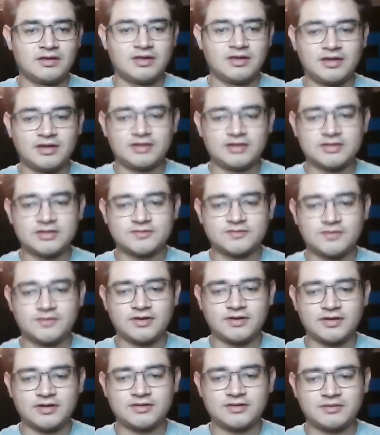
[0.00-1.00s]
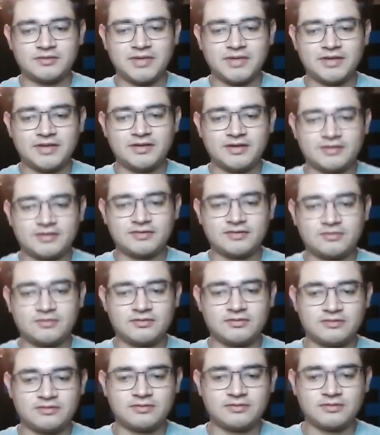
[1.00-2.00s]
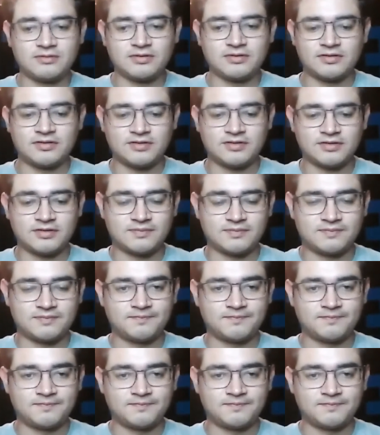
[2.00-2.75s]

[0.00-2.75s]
English for intermediate students.